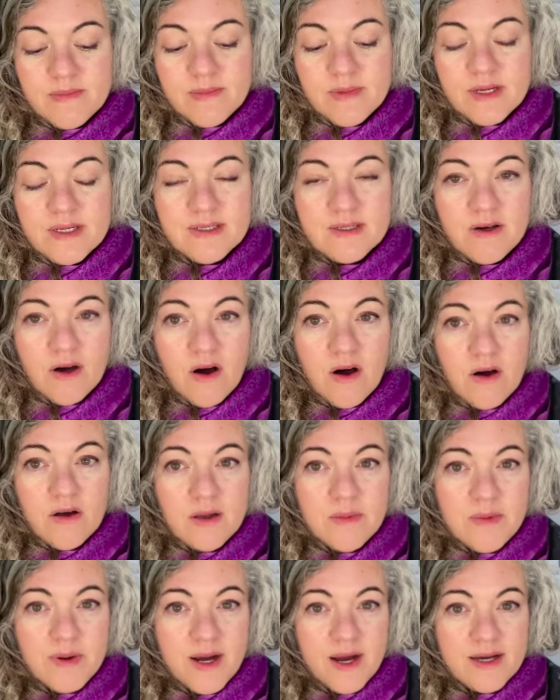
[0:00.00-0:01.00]
It's all a
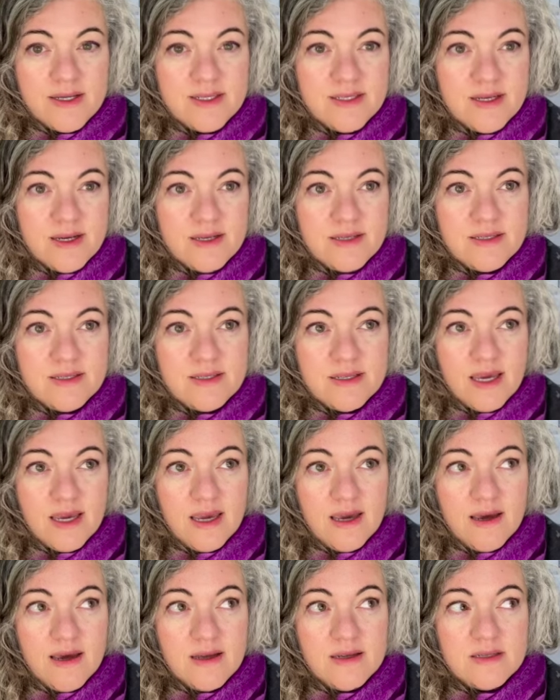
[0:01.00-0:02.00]
process
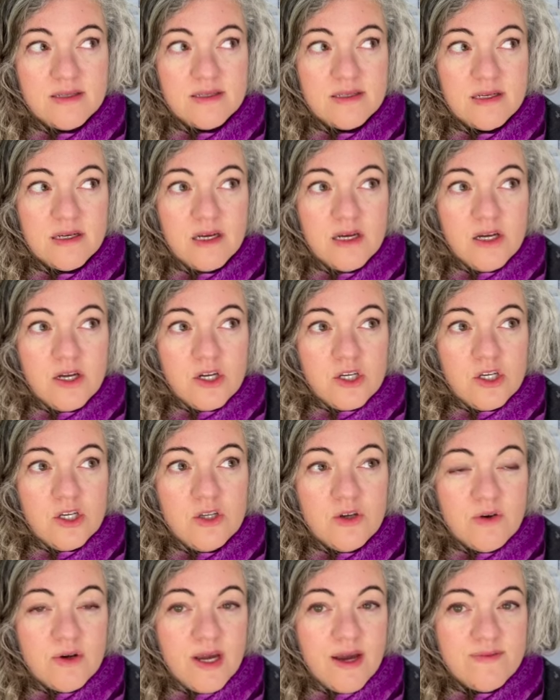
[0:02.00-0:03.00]
and you
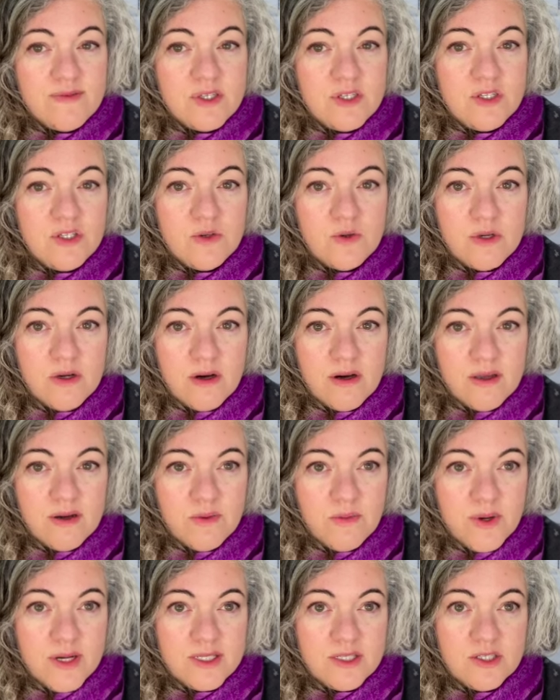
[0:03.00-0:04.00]
don't have to do it all at
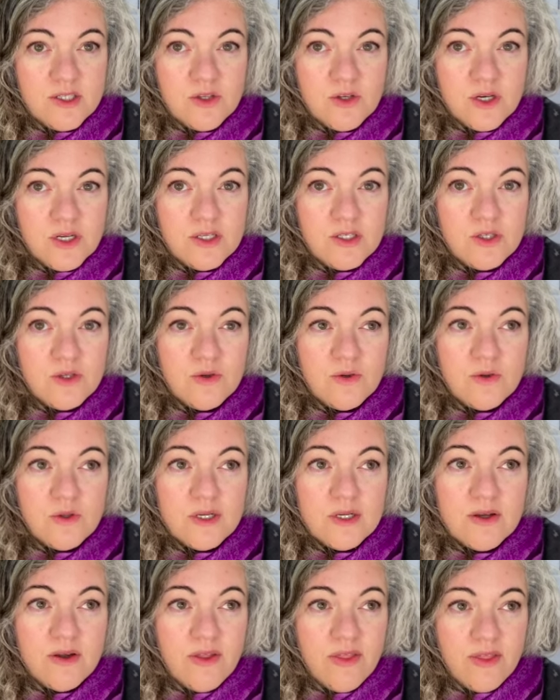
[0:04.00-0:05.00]
once. You can do
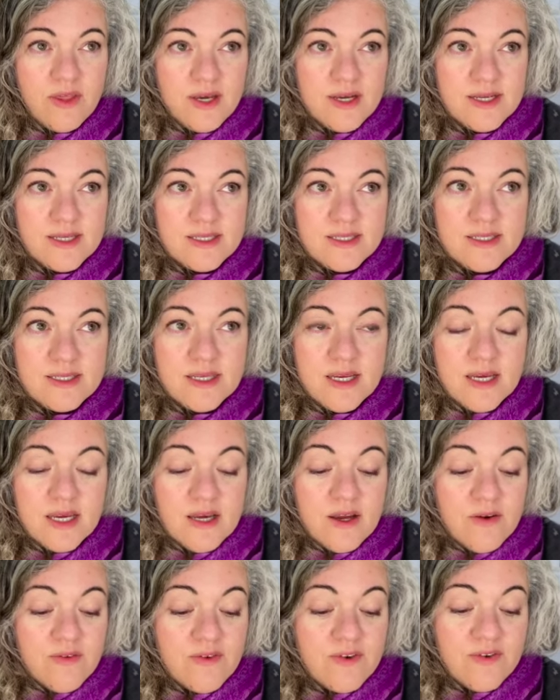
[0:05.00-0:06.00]
little things
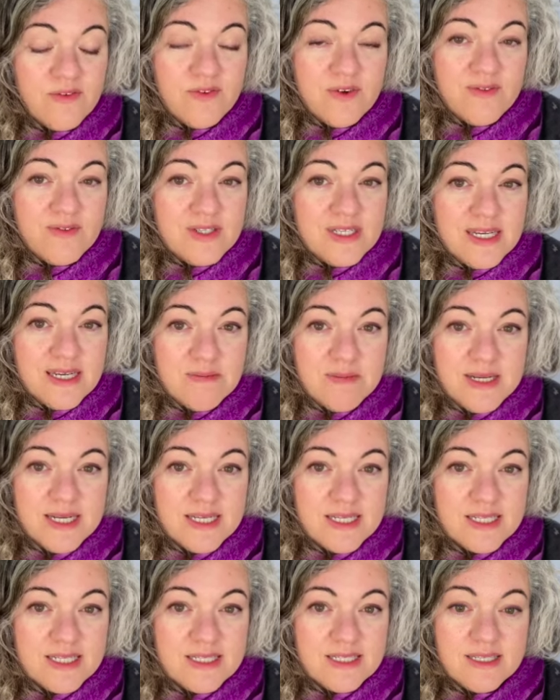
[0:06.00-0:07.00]
for 15
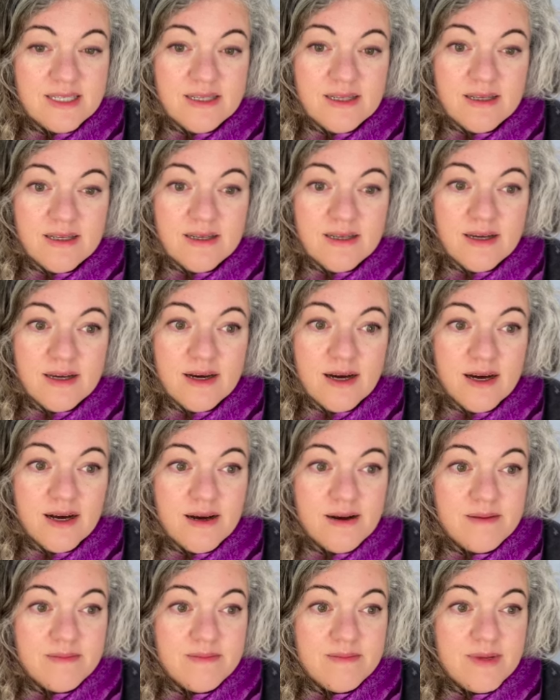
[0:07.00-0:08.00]
minutes
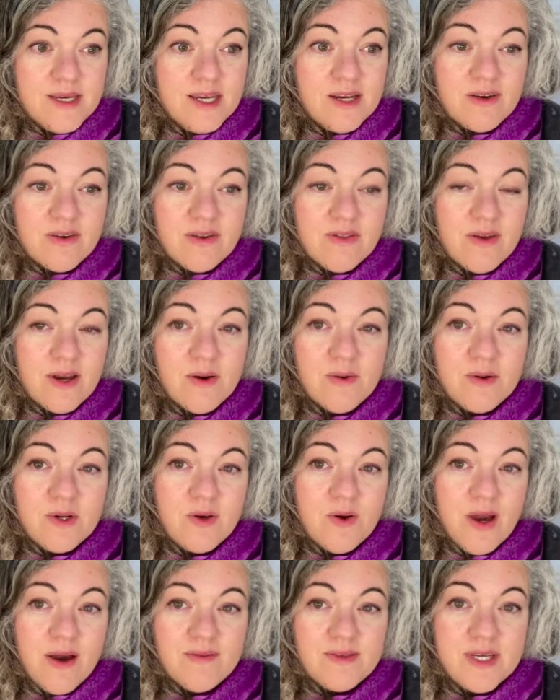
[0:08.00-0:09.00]
here and there when you
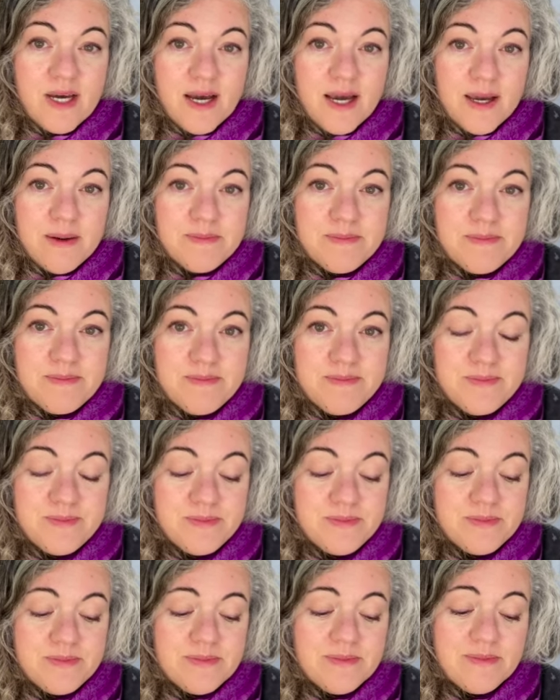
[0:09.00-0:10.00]
have time.
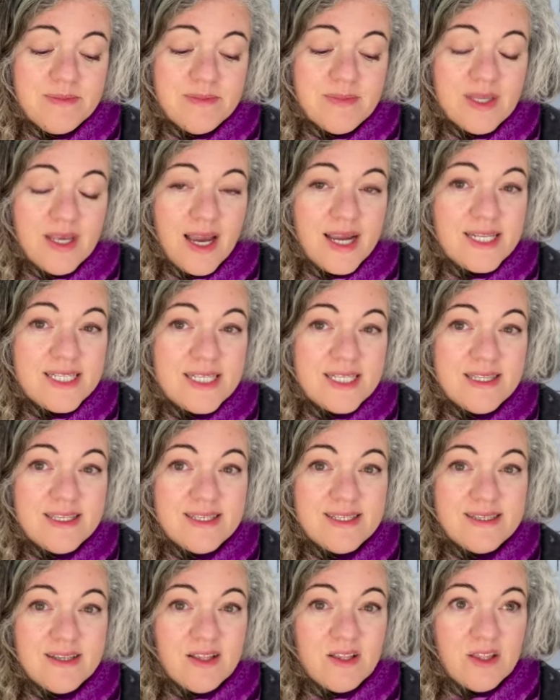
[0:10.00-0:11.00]
I did
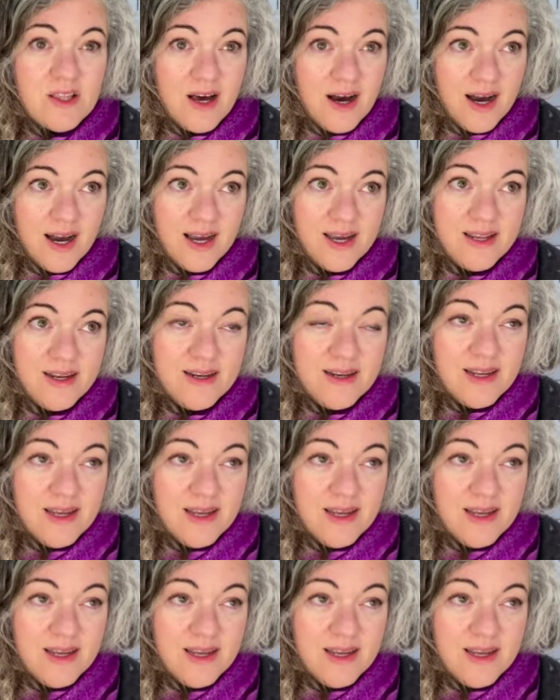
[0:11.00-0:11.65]
this a lot.